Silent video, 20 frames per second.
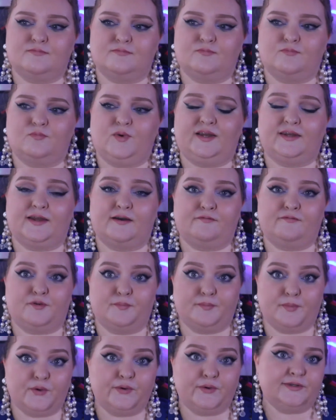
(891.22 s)
We love the
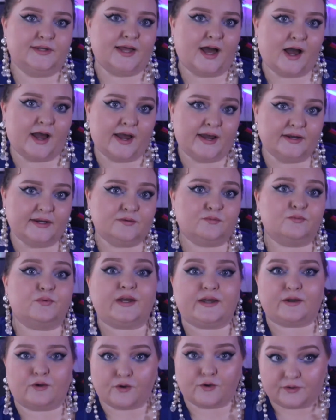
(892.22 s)
moonlight. We
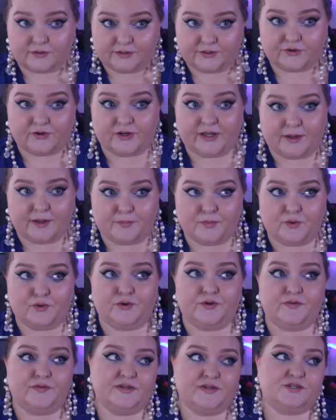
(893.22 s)
got literally a moon
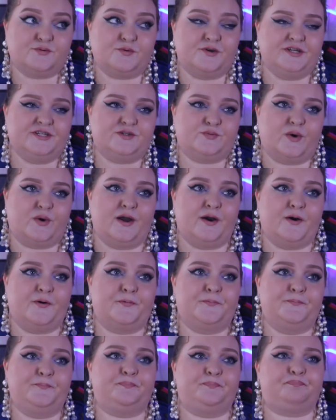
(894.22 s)
in this one as
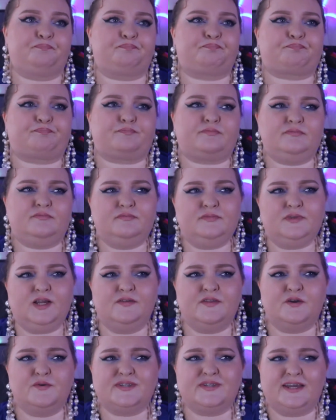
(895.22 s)
well.
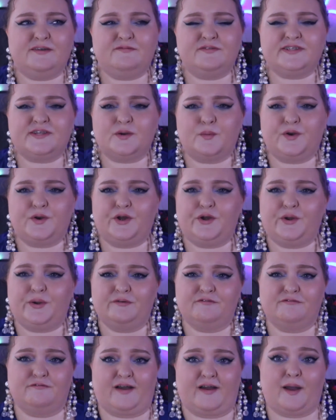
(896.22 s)
There was even someone who
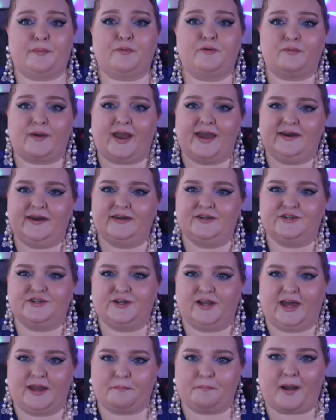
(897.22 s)
evaporated into
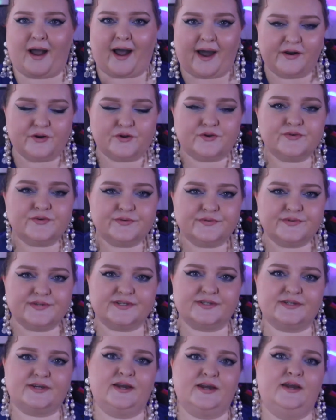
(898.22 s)
like
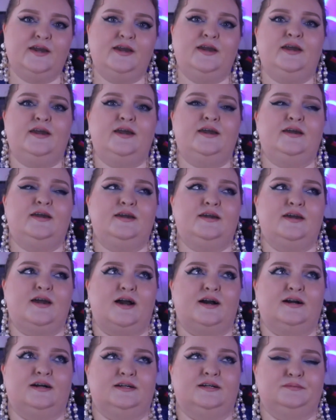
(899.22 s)
particles.
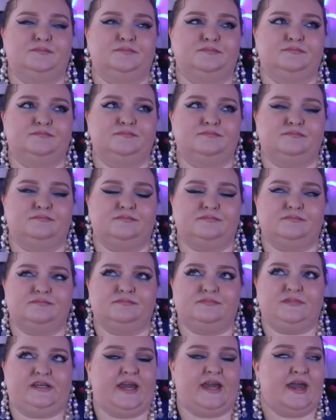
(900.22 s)

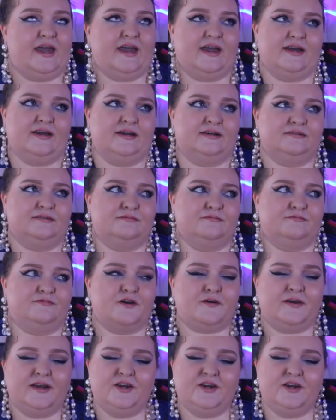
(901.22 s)
Yeah, very